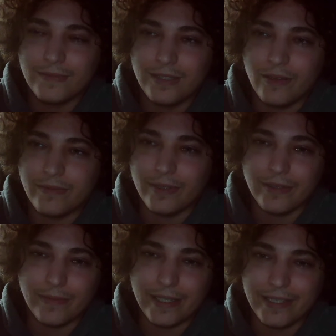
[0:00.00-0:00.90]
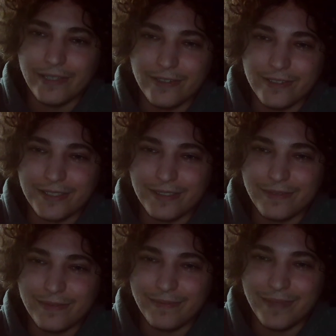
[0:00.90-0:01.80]
After my years of
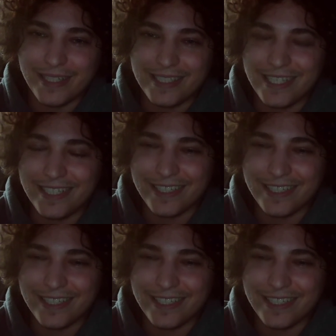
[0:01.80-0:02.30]
meditating